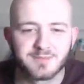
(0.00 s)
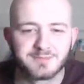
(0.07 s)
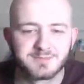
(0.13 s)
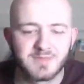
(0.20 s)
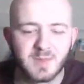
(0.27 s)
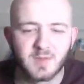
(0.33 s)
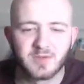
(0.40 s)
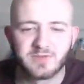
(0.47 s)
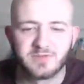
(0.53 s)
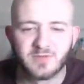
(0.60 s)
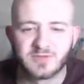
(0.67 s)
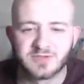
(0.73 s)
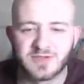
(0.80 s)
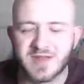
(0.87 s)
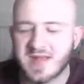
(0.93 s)
I'm looking forward
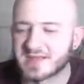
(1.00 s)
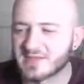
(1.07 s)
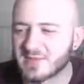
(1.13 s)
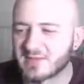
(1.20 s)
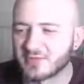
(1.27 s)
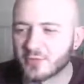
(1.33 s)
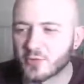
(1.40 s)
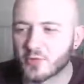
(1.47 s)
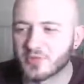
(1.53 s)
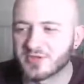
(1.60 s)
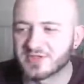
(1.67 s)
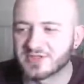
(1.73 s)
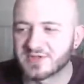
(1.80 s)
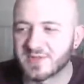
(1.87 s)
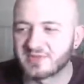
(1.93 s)
to the next time I have to record this,
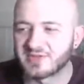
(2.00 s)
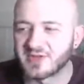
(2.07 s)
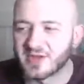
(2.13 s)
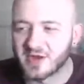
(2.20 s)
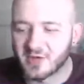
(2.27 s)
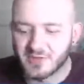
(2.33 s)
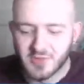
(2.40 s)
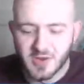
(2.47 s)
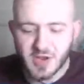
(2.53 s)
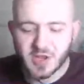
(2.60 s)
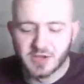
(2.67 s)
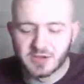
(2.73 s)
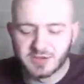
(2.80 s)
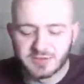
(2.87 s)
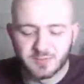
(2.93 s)
because I'm going to have to like go
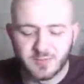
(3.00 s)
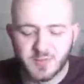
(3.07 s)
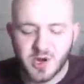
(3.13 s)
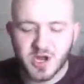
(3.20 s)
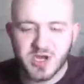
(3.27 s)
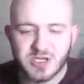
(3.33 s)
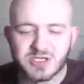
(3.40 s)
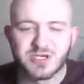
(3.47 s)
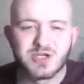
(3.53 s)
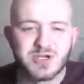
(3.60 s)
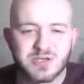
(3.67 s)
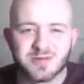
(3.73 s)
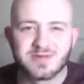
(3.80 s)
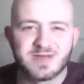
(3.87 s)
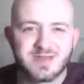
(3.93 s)
1, 2,
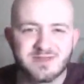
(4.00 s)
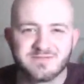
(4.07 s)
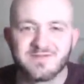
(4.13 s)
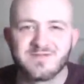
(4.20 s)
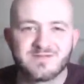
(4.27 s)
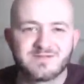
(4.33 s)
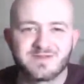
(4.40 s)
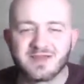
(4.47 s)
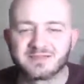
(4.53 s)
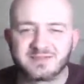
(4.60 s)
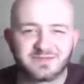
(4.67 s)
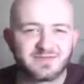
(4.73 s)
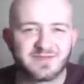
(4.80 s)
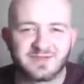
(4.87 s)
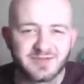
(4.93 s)
3, 4, up to
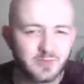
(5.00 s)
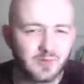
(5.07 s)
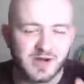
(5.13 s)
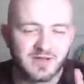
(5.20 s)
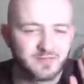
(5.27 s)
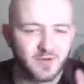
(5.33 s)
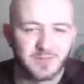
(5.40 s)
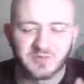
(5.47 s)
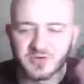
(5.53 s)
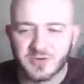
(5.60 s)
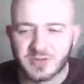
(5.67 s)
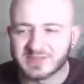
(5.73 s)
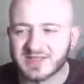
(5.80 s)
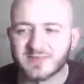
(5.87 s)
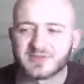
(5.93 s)
50 or whatever I'm doing
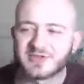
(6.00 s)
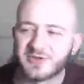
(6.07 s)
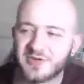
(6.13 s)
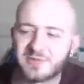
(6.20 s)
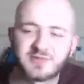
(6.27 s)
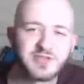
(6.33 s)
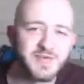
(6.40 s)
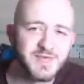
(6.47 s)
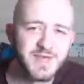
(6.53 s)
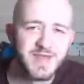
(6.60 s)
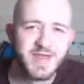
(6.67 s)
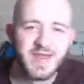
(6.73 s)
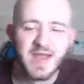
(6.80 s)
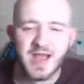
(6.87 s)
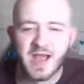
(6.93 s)
this episode up to.
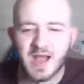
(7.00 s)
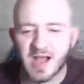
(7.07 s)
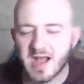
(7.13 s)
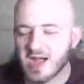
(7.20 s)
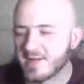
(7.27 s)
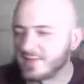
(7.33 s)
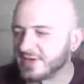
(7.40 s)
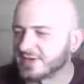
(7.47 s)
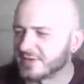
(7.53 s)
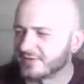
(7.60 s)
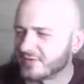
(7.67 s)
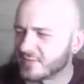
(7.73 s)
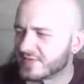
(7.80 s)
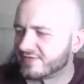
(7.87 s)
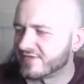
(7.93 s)
I don't know if
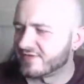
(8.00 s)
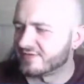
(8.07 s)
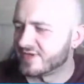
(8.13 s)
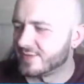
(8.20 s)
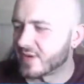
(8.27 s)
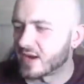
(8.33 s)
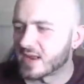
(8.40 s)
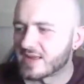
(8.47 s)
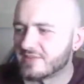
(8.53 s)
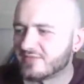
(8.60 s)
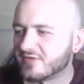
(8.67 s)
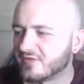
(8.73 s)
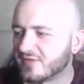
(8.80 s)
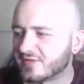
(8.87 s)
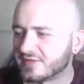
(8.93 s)
it'll be 50, but I'll aim for
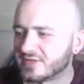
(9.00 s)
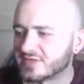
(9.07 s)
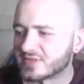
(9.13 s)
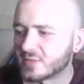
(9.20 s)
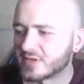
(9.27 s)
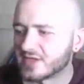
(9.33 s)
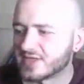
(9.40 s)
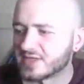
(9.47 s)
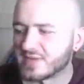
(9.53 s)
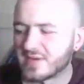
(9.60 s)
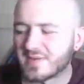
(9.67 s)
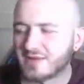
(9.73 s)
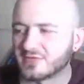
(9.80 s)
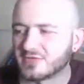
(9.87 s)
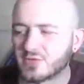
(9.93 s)
50, because I want it to be
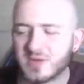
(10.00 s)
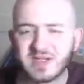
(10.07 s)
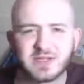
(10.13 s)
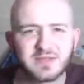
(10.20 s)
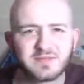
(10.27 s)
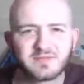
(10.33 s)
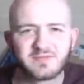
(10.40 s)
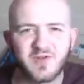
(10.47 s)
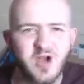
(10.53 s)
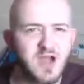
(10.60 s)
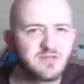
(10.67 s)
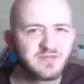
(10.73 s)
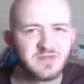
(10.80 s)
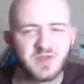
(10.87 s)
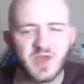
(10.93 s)
around
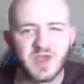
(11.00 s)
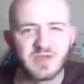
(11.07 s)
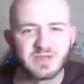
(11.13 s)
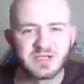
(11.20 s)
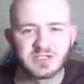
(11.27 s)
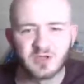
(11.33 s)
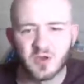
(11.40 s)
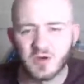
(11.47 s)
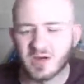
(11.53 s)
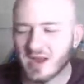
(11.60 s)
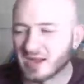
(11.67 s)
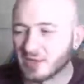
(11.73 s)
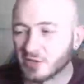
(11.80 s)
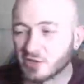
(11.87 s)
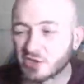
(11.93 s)
25 to 30 minutes long, and
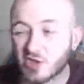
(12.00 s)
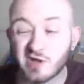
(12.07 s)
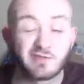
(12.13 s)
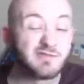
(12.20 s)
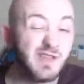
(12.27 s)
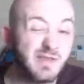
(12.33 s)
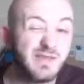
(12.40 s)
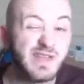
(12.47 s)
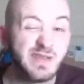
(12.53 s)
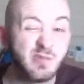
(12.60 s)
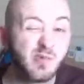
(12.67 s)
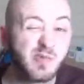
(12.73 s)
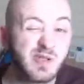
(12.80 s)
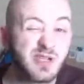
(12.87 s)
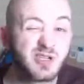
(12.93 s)
it looks like 50 will
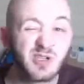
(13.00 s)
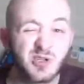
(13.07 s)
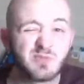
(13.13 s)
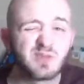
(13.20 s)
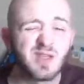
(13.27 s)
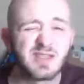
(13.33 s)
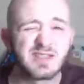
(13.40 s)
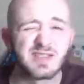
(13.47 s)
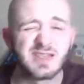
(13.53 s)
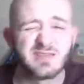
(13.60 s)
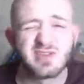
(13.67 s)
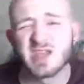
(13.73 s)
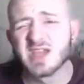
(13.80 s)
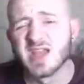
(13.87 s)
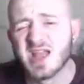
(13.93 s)
be a good place to leave
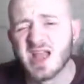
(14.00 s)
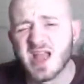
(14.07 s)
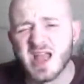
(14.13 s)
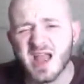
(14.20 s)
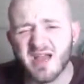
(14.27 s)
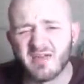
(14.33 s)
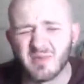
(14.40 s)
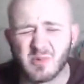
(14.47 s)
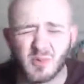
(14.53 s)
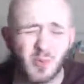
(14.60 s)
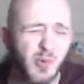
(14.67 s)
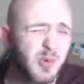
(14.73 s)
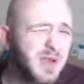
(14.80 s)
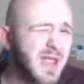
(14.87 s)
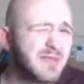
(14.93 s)
it. And then
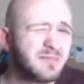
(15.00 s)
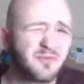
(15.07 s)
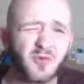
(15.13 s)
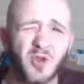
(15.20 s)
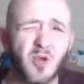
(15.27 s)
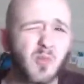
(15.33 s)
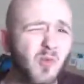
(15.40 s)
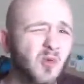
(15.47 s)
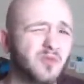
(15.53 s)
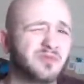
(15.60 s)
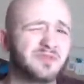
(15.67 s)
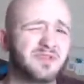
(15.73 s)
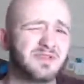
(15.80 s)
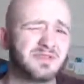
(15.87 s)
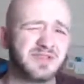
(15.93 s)
we'll aim for a lot more than
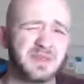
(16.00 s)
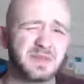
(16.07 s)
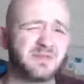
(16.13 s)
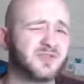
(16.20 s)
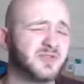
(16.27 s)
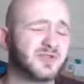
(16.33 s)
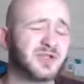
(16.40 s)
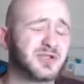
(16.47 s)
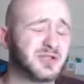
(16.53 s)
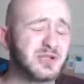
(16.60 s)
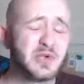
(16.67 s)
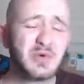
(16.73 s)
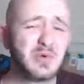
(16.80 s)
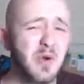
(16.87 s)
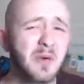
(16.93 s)
50 in the future. Do
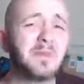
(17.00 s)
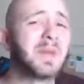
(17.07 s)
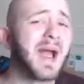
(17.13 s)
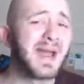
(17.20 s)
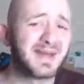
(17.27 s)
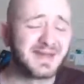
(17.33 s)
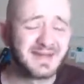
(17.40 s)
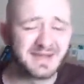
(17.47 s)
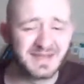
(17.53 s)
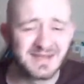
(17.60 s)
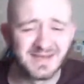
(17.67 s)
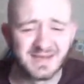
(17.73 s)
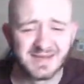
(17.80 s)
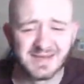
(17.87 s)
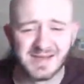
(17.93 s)
not panic.
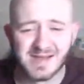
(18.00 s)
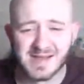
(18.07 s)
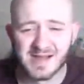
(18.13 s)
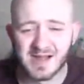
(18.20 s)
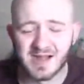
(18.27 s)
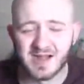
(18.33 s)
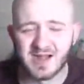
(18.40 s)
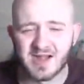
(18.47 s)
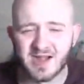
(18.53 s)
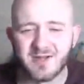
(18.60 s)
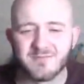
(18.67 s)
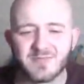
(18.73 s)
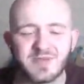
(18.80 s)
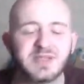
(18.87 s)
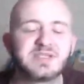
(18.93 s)

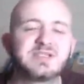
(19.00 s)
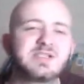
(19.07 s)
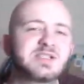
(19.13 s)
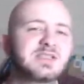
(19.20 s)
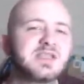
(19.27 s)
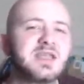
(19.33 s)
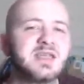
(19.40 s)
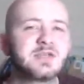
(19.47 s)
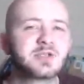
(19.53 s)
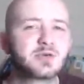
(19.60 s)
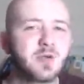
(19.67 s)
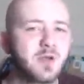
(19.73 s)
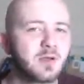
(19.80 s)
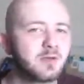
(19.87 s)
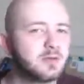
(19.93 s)
This is just the
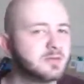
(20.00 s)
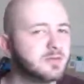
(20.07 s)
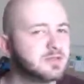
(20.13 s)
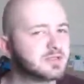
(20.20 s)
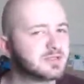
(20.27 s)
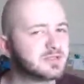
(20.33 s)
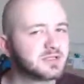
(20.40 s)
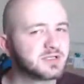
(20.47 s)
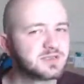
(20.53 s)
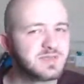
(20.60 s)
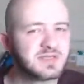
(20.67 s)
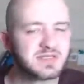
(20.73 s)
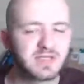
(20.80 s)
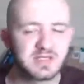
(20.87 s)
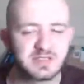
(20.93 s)
intro. This is just me
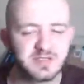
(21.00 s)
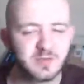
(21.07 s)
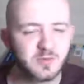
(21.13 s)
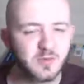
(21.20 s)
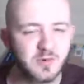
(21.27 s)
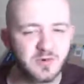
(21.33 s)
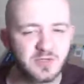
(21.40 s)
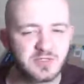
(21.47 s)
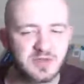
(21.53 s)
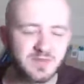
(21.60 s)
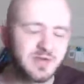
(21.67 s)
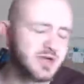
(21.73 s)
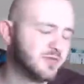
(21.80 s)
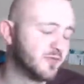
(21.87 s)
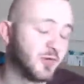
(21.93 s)
testing the waters. I'm
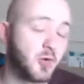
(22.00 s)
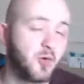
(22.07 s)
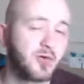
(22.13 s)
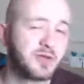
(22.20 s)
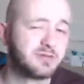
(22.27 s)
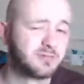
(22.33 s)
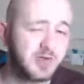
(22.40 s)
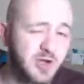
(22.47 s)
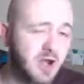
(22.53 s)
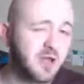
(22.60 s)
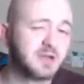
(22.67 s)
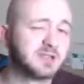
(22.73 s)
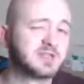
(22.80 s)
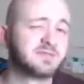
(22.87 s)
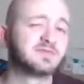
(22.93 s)
going to record it
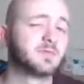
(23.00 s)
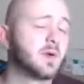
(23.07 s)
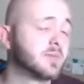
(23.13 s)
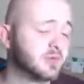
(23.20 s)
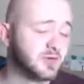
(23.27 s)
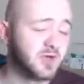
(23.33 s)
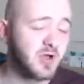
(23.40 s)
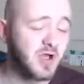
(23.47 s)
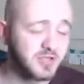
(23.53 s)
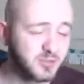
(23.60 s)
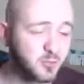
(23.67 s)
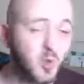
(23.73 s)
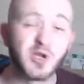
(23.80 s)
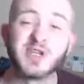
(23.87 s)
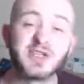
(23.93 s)
regardless if it's popular or not. I just
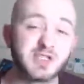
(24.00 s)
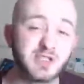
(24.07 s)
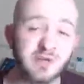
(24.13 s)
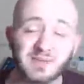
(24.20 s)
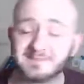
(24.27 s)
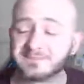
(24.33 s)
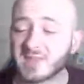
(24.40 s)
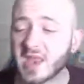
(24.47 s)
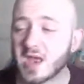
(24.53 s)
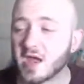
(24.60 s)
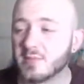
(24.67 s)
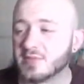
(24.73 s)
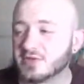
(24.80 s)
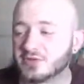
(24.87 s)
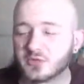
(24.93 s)
wanted to do it.
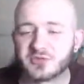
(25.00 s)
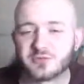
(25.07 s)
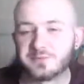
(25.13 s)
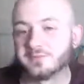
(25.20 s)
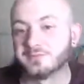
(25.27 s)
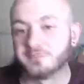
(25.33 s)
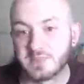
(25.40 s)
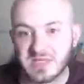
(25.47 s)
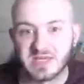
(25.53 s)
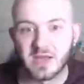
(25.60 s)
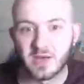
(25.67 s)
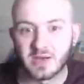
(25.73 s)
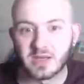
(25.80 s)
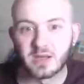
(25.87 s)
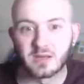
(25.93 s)
But it's also me
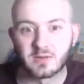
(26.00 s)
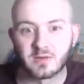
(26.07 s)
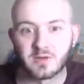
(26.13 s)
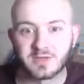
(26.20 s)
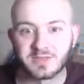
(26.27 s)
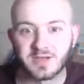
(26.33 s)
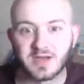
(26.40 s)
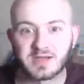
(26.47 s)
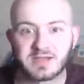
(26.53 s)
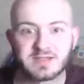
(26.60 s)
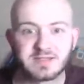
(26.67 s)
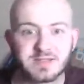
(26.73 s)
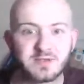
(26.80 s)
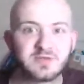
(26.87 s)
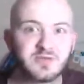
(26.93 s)
going, oh god, I need to
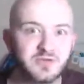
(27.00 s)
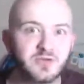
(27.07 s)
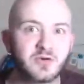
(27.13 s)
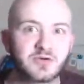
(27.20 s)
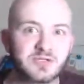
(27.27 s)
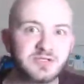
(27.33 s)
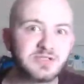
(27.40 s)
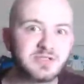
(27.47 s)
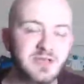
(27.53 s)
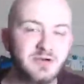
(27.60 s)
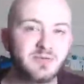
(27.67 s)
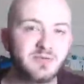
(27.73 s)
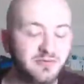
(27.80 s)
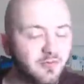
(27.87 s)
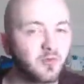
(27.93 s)
go to the doctor still
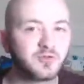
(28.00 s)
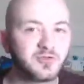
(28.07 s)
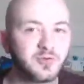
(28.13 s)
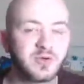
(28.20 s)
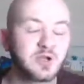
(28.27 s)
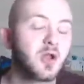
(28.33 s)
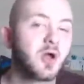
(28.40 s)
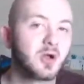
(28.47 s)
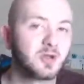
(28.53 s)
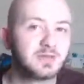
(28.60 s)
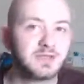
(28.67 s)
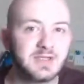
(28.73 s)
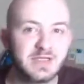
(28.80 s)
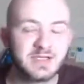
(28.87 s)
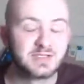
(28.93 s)
before 2 o'clock.
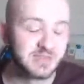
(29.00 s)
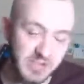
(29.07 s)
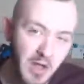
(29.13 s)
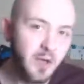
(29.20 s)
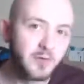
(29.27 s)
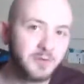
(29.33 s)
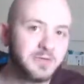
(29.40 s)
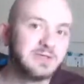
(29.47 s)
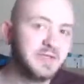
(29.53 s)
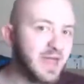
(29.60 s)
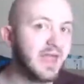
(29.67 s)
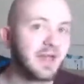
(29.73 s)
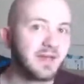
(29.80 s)
So, yeah.